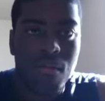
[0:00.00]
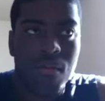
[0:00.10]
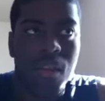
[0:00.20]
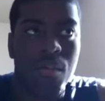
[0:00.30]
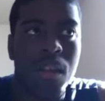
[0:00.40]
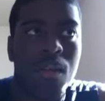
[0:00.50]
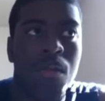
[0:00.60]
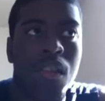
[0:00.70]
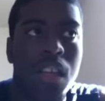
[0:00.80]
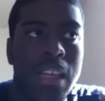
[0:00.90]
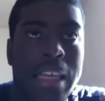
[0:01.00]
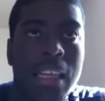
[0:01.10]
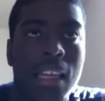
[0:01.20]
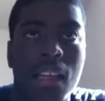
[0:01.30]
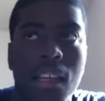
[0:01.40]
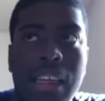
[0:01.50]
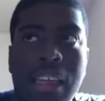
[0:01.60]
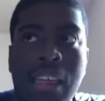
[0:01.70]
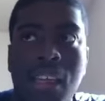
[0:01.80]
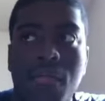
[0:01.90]
something with E, e
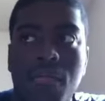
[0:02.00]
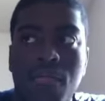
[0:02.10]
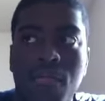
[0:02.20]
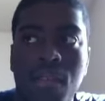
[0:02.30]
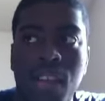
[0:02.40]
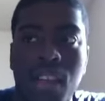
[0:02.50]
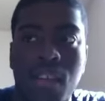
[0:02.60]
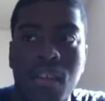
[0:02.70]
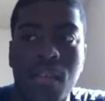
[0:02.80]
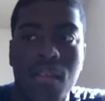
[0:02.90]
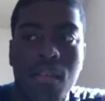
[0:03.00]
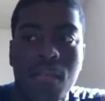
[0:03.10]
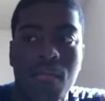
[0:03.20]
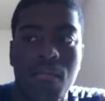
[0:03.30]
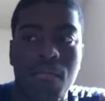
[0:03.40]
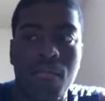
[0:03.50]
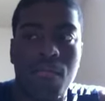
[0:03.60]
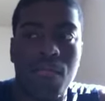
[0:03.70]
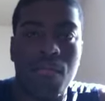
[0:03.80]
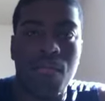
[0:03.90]
in it. Like,
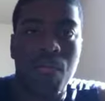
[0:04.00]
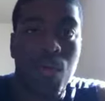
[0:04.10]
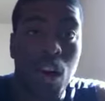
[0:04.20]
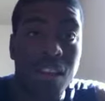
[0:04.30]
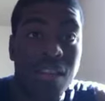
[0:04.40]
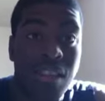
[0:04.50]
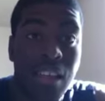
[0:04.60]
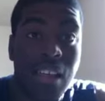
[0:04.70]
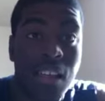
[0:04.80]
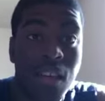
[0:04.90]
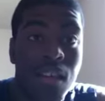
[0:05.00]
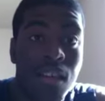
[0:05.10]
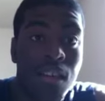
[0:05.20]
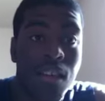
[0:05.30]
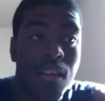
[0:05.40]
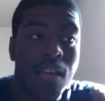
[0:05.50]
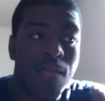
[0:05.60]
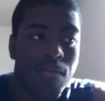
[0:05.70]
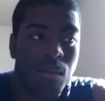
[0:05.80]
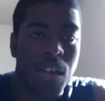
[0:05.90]
frosty,
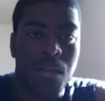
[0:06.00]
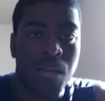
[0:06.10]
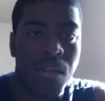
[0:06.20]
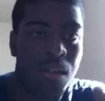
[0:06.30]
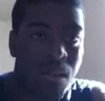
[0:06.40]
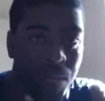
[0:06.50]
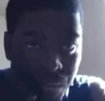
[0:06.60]
whatever.